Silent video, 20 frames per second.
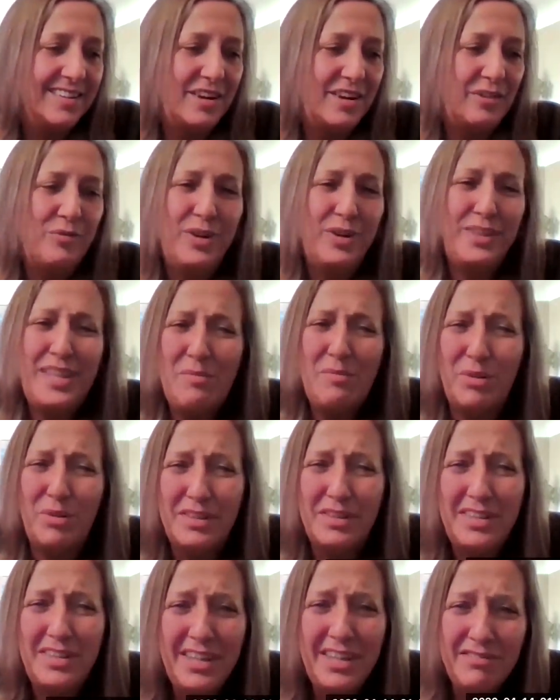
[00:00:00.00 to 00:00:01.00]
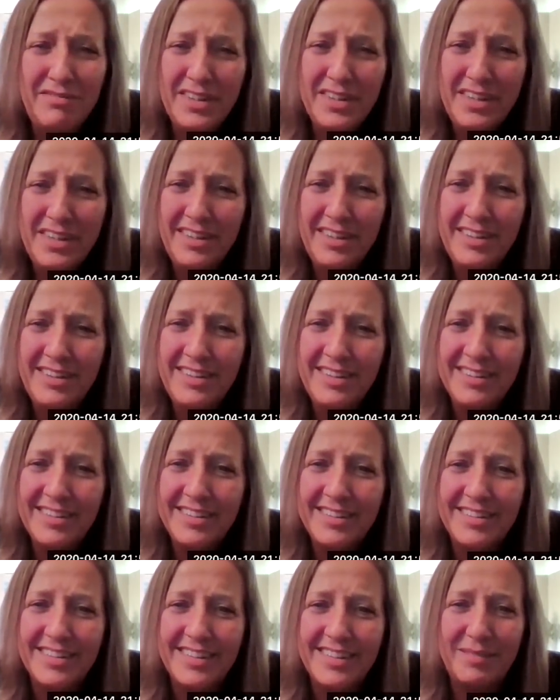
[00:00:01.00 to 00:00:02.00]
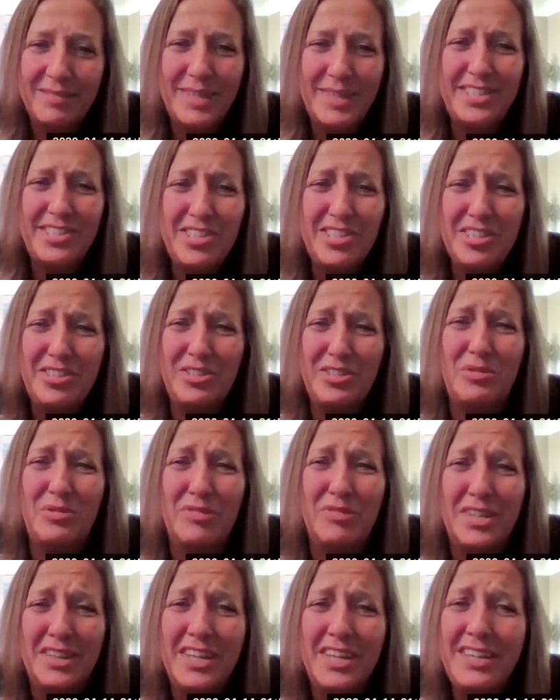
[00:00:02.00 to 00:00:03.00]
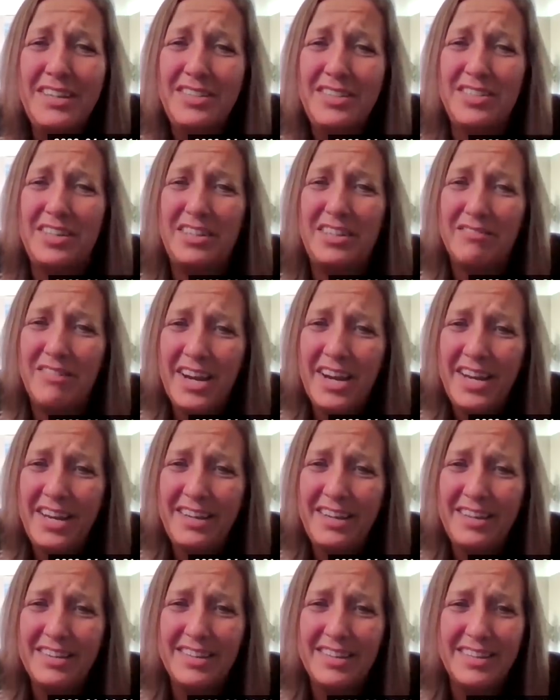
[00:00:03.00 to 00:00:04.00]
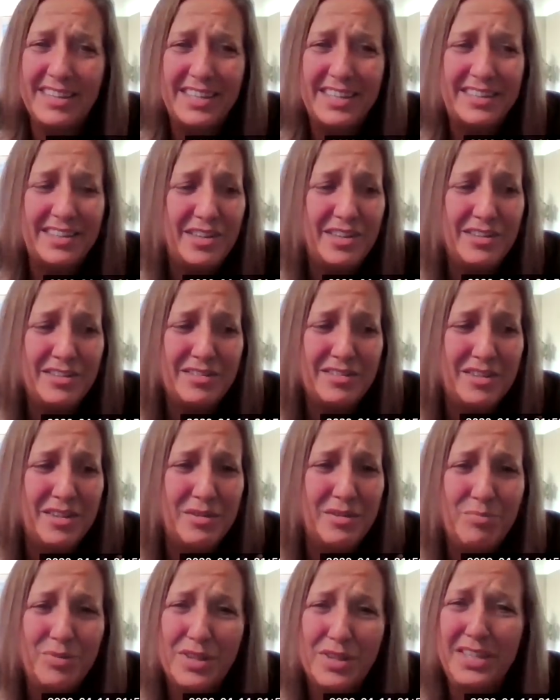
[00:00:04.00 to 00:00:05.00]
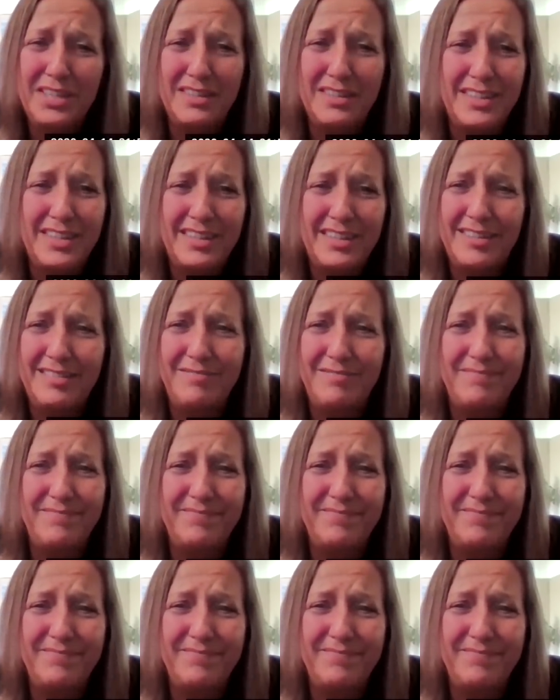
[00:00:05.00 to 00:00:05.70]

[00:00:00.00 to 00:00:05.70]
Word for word: of what they believe in i mean it's just a religion right like they're completely